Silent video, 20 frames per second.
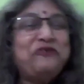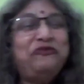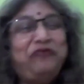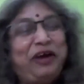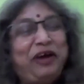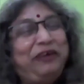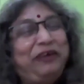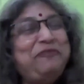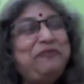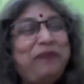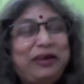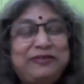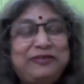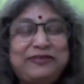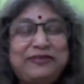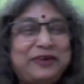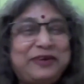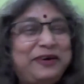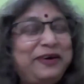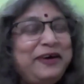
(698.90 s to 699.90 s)
you very much,
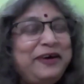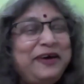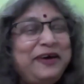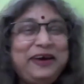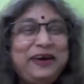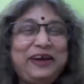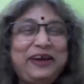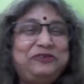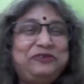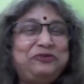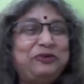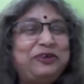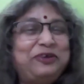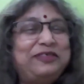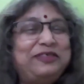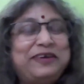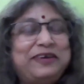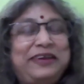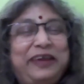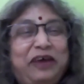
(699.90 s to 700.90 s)
sir. It
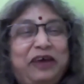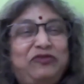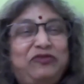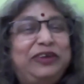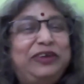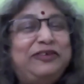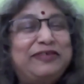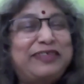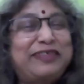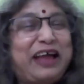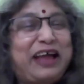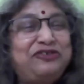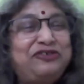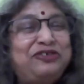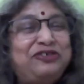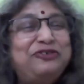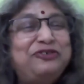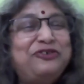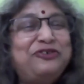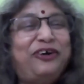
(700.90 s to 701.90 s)
was a lovely
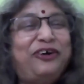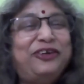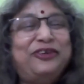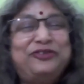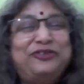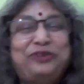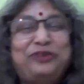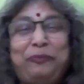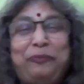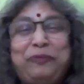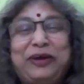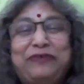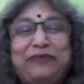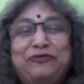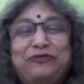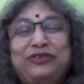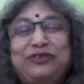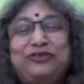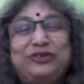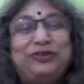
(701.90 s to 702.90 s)
discussion on a topic
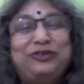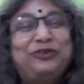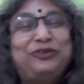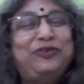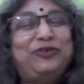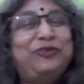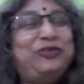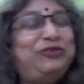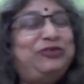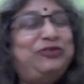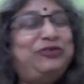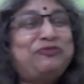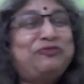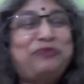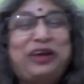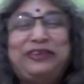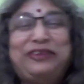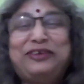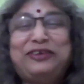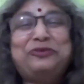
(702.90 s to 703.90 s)
which, we were just
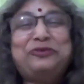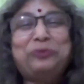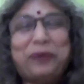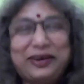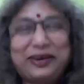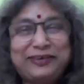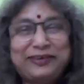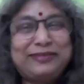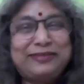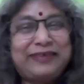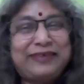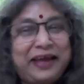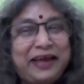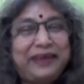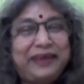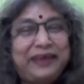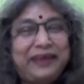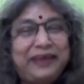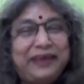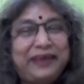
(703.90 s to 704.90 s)
waiting to
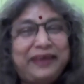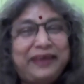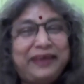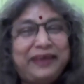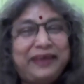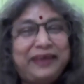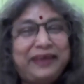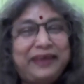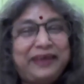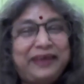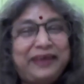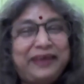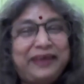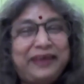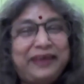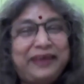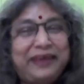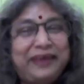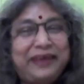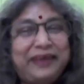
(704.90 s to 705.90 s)
understand.
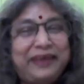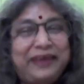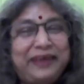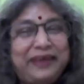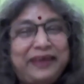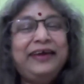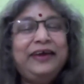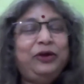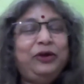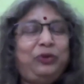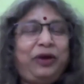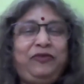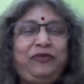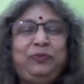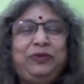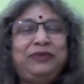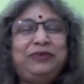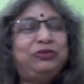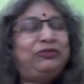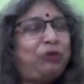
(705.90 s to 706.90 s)
Everybody was
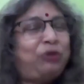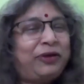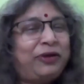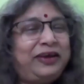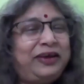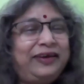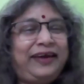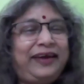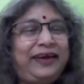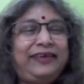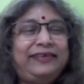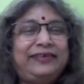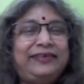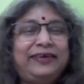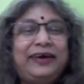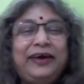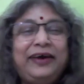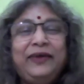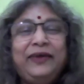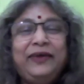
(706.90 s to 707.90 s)
talking and
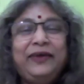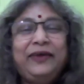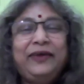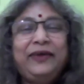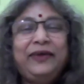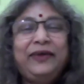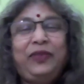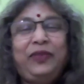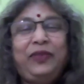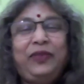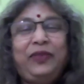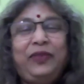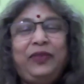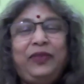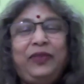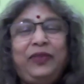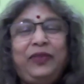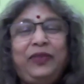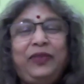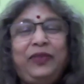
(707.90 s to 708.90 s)
there were murmurs of
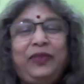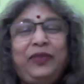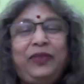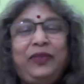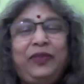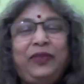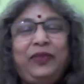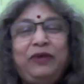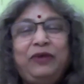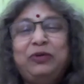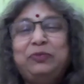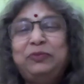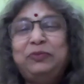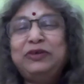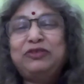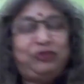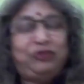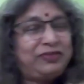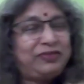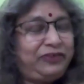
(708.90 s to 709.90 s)
discontent. Oh, why the
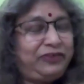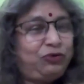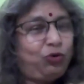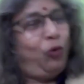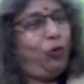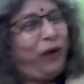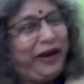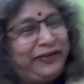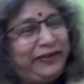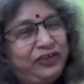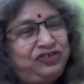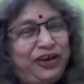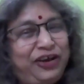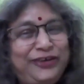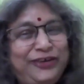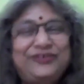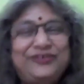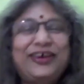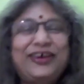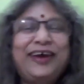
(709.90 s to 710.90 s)
change?
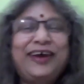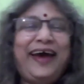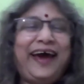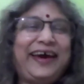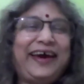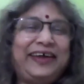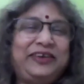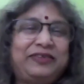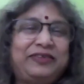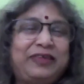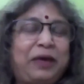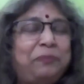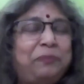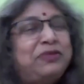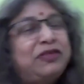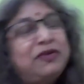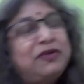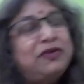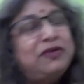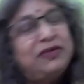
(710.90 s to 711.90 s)
And some
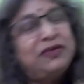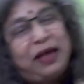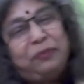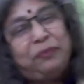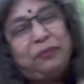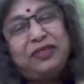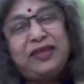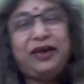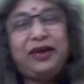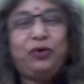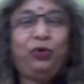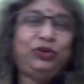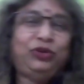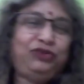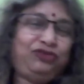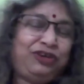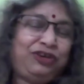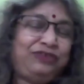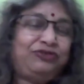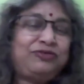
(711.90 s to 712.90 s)
saying, oh, the change
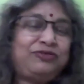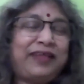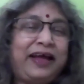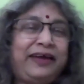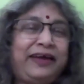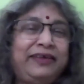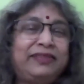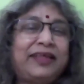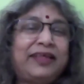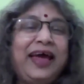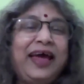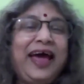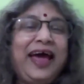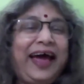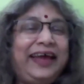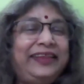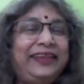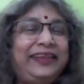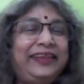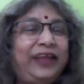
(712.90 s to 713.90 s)
is nice.
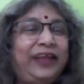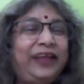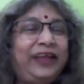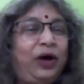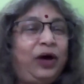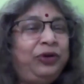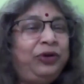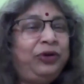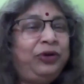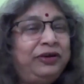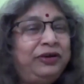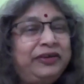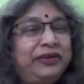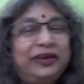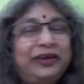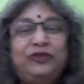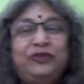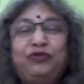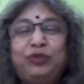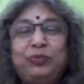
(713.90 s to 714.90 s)
And now hearing it
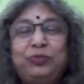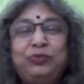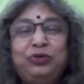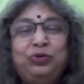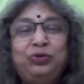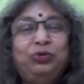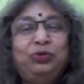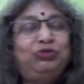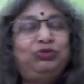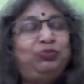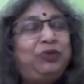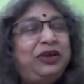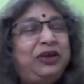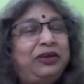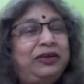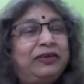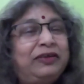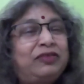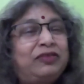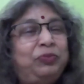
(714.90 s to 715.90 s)
from you, who's been an
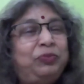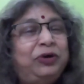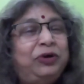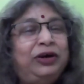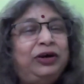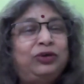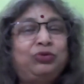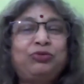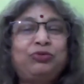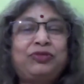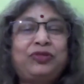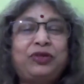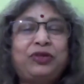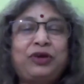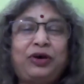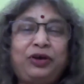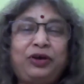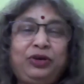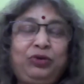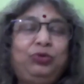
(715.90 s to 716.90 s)
expert, who's,
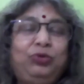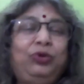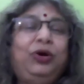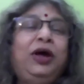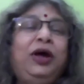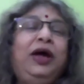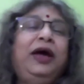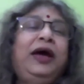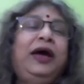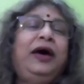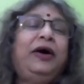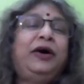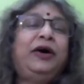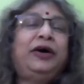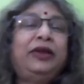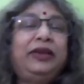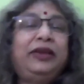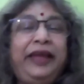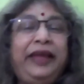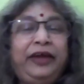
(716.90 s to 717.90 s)

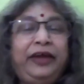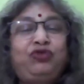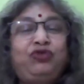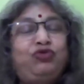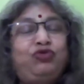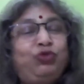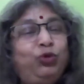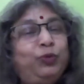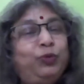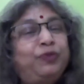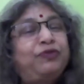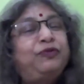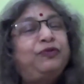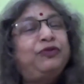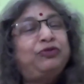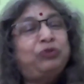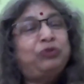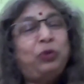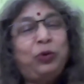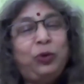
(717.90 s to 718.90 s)
led troops for
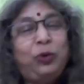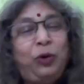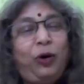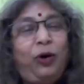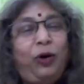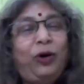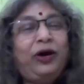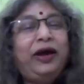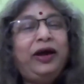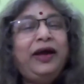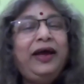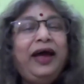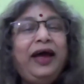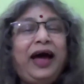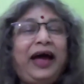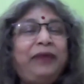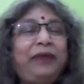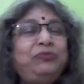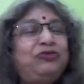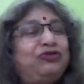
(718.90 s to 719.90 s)
so long,
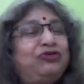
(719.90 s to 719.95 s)
I'm